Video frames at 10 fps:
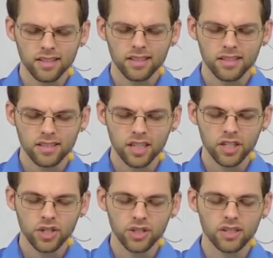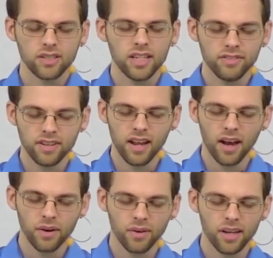to see Jesus even
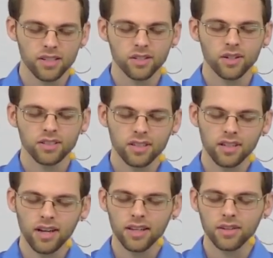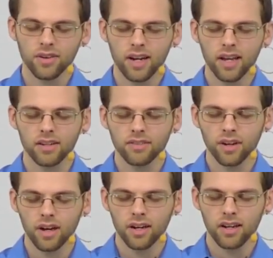now exalted at the right hand of
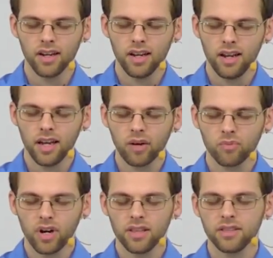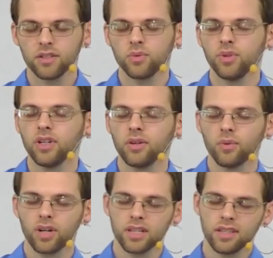God. And I pray that this would
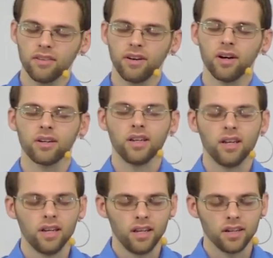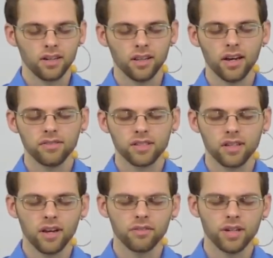work itself out in our lives
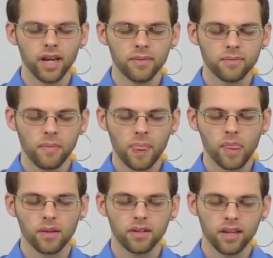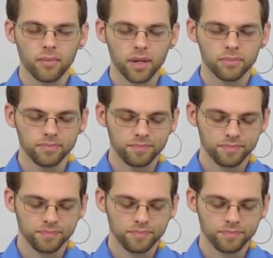every day. Amen.